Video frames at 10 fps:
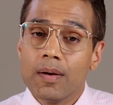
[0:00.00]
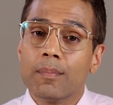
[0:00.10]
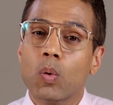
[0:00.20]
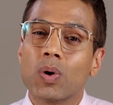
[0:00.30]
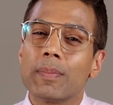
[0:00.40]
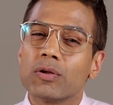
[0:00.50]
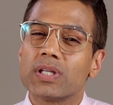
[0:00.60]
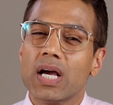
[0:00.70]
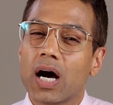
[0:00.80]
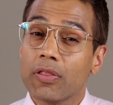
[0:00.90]
But what about
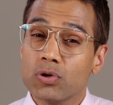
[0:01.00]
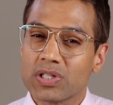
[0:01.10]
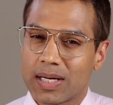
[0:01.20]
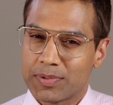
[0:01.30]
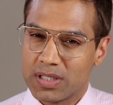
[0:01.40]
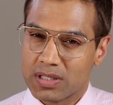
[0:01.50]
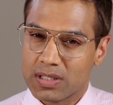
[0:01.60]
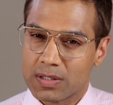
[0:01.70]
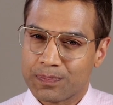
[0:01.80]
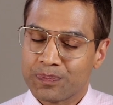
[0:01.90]
the other
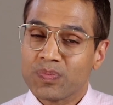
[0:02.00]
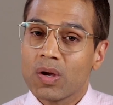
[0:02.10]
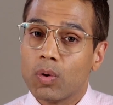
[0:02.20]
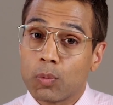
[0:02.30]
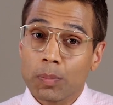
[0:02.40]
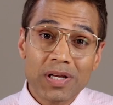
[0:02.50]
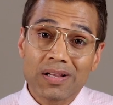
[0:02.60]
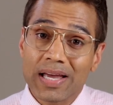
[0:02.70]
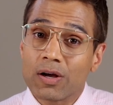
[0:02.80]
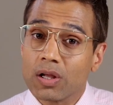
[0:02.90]
substances? Well, propylene
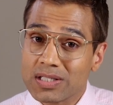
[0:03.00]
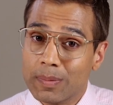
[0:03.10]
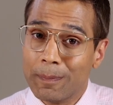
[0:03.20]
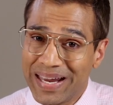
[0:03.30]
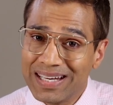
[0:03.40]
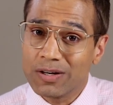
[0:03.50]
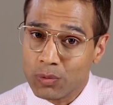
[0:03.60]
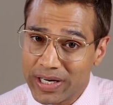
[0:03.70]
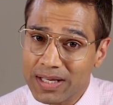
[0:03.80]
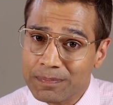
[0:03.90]
glycol is the main
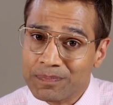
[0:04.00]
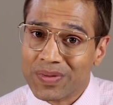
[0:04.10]
ingredient,